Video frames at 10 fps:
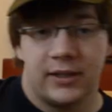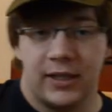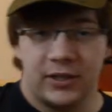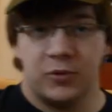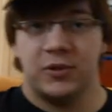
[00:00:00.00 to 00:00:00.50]

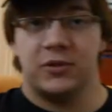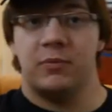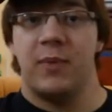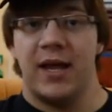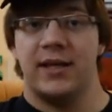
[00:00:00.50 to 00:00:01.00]
this was
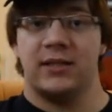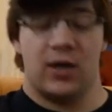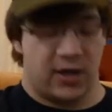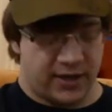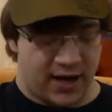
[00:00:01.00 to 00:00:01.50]
May's
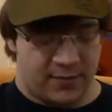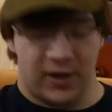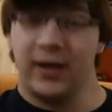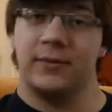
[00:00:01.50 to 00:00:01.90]
Arcade Blocks.